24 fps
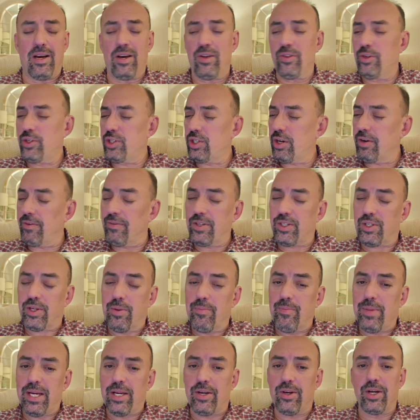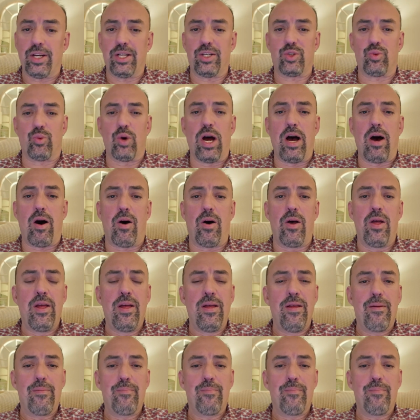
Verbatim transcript: Other service can be good as well,